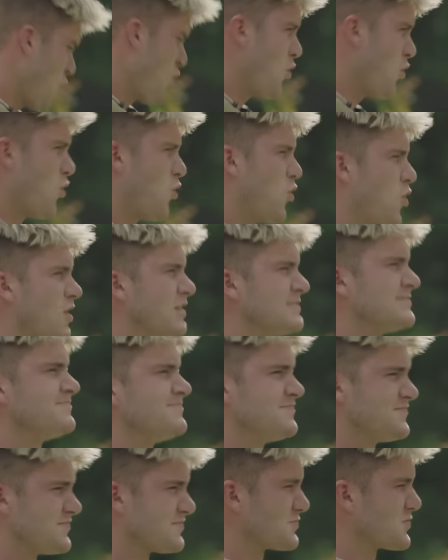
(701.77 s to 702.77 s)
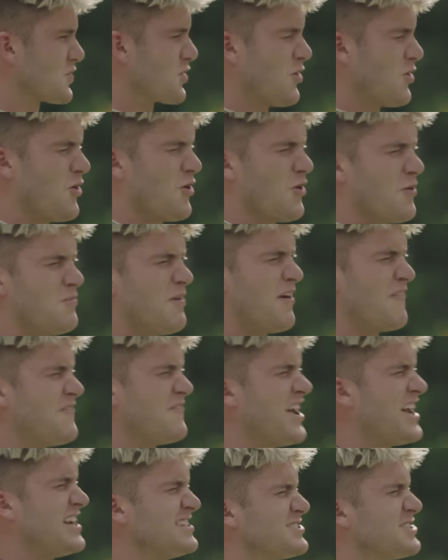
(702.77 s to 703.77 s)
Ooh. Oh, my
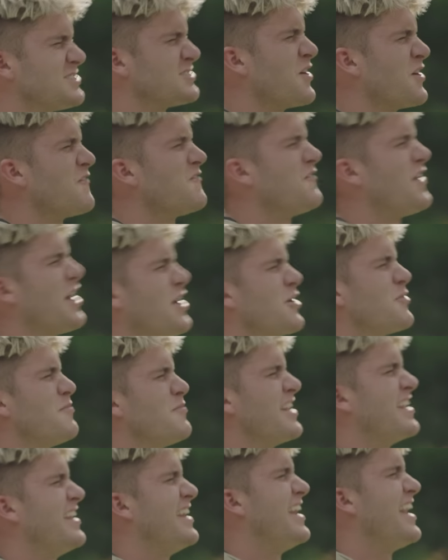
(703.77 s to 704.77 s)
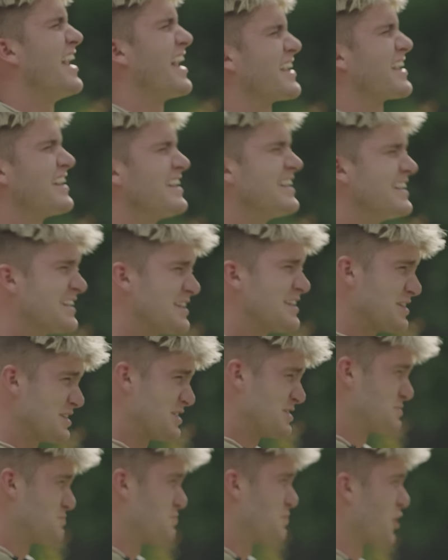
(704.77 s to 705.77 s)
face is on fire, my neck
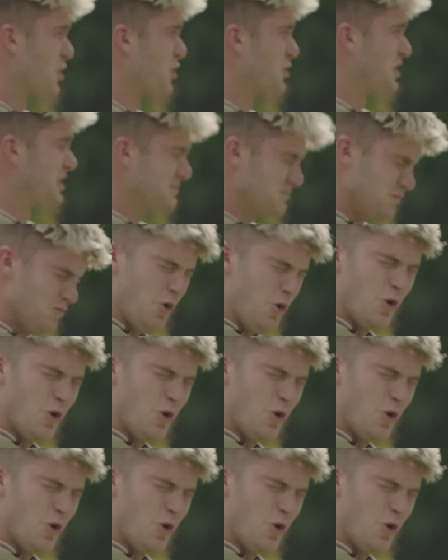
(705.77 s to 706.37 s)
is burning.